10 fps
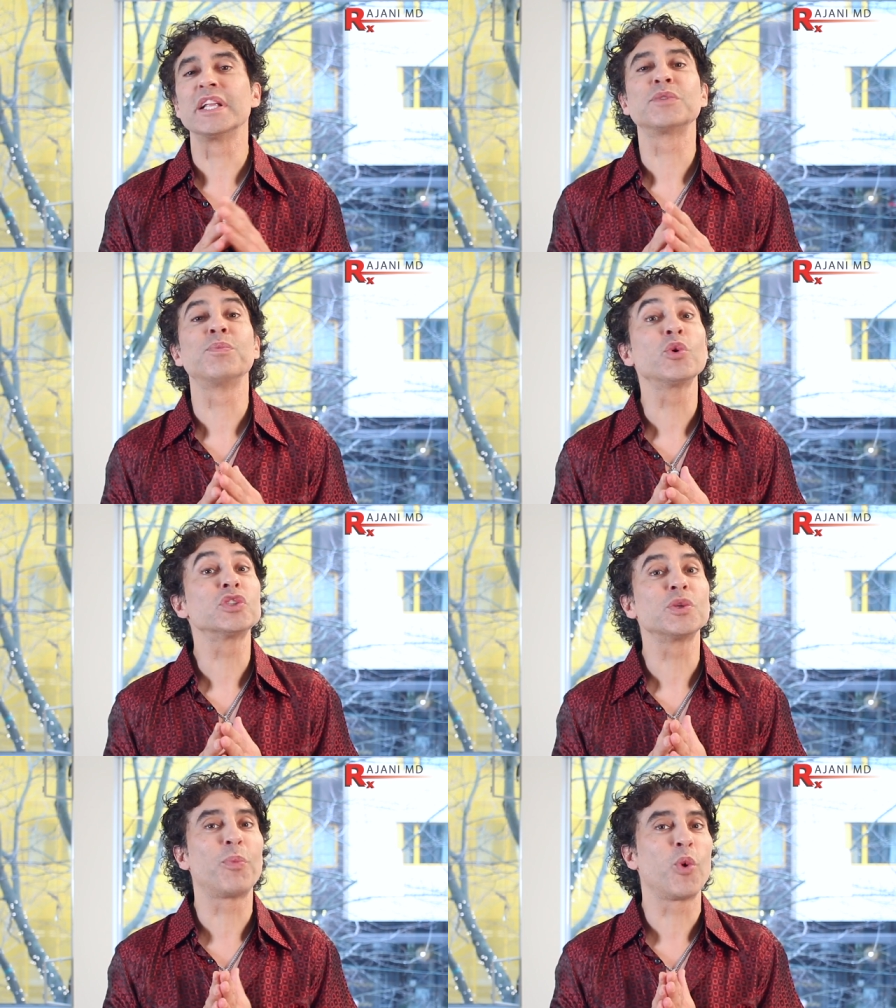it's
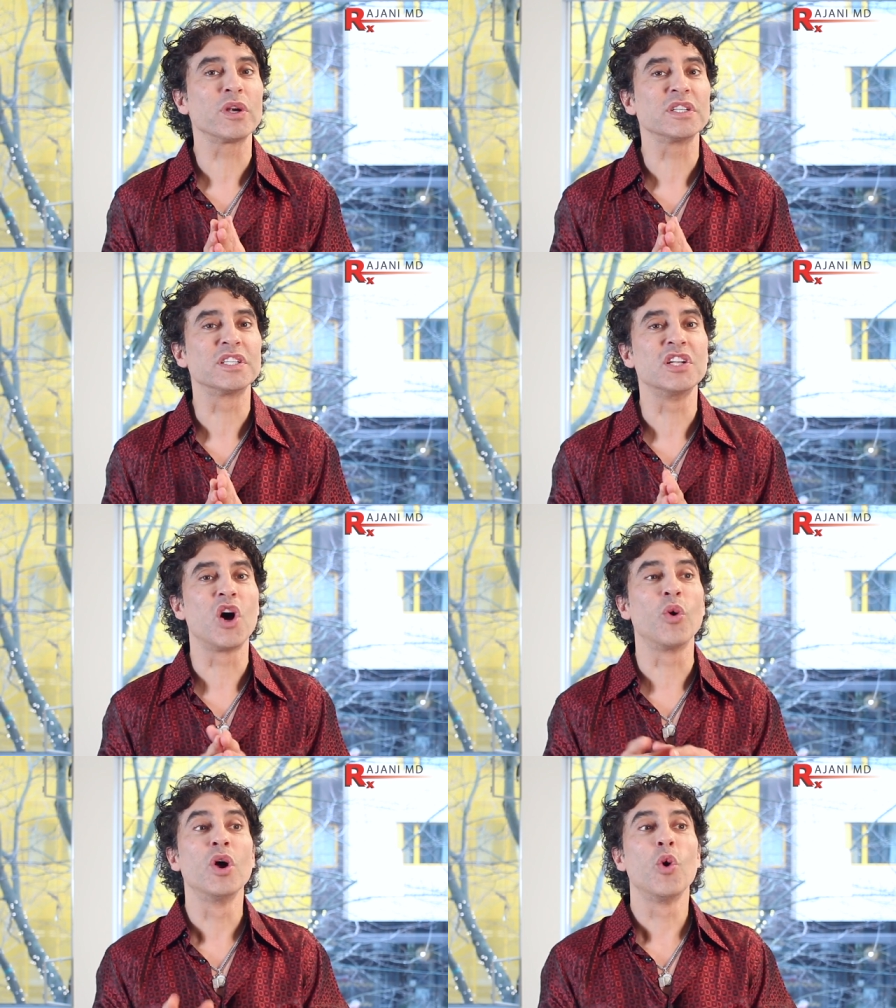most important to
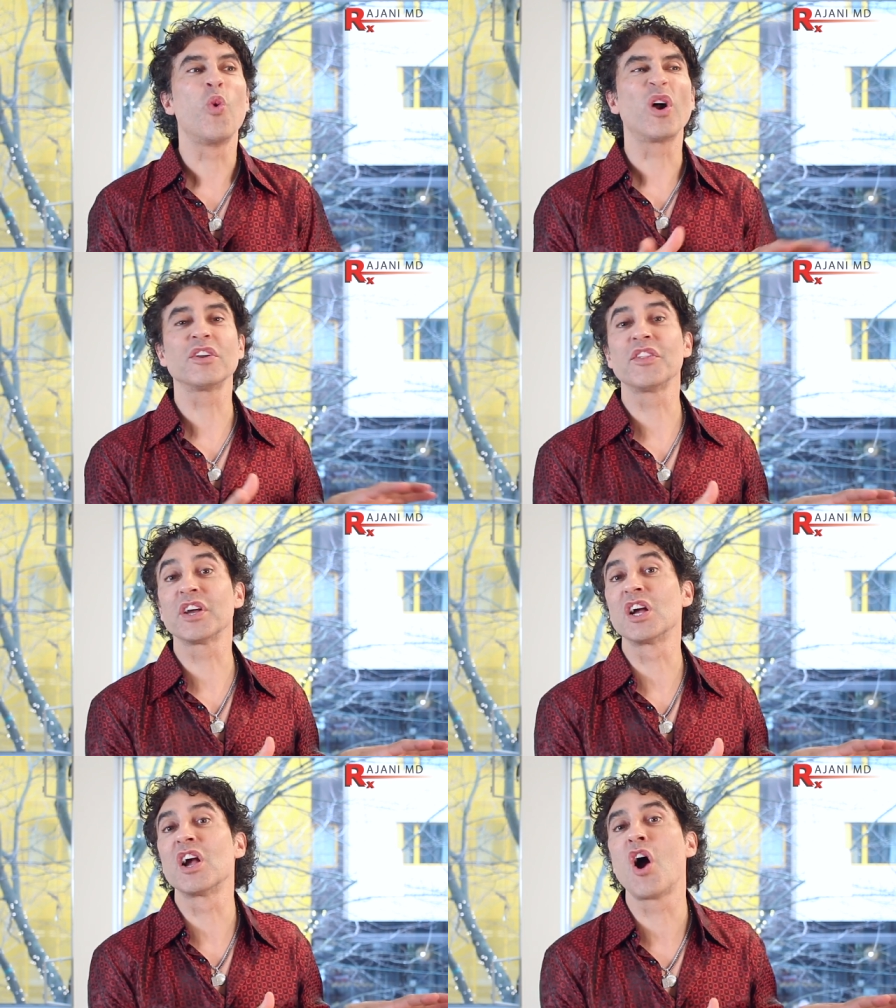know what are the
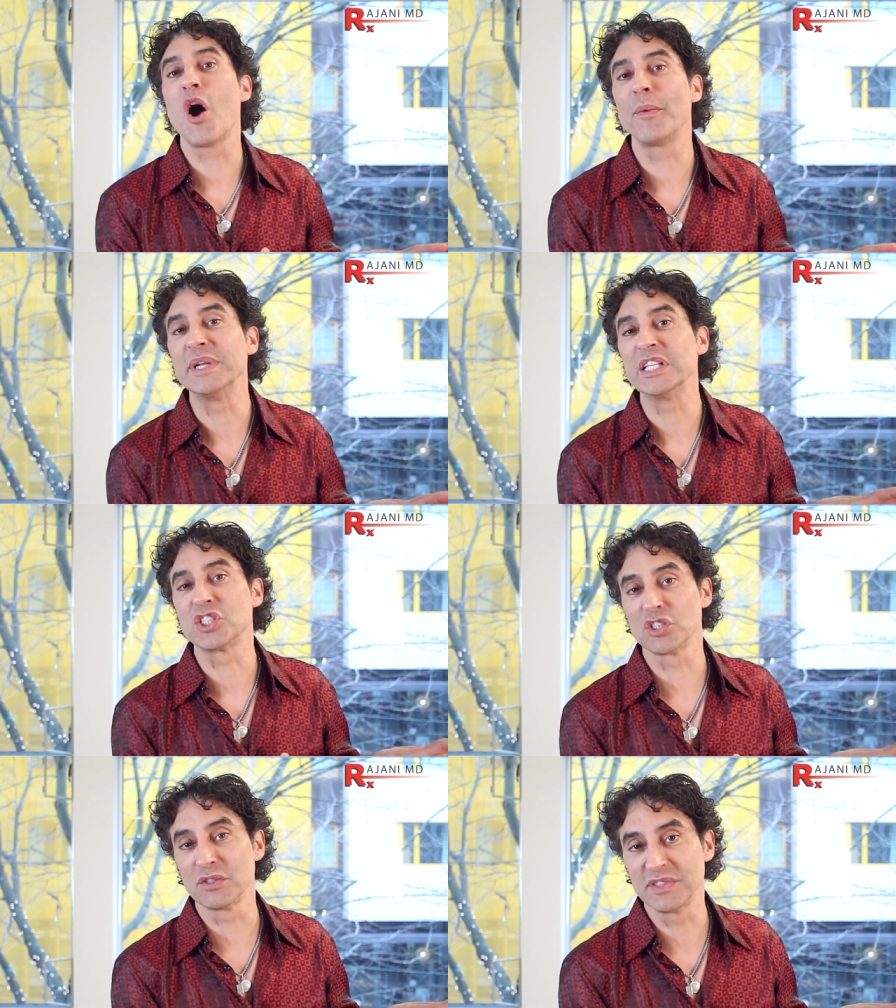concomitant
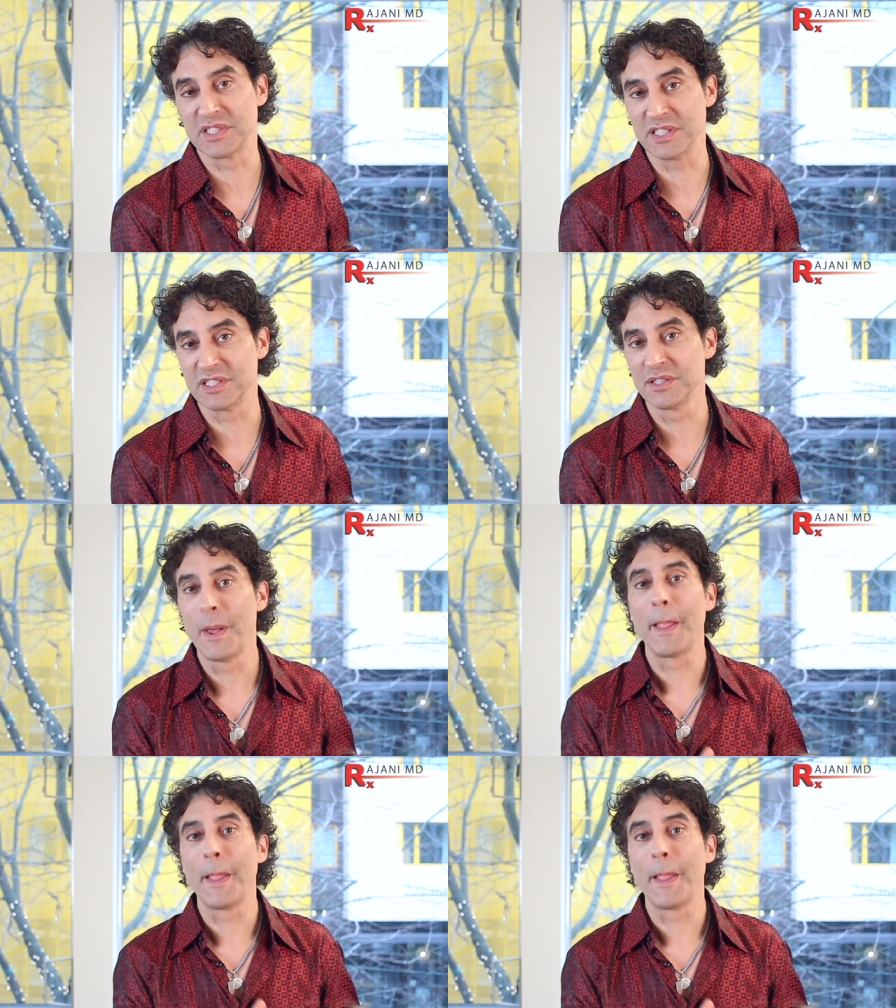services.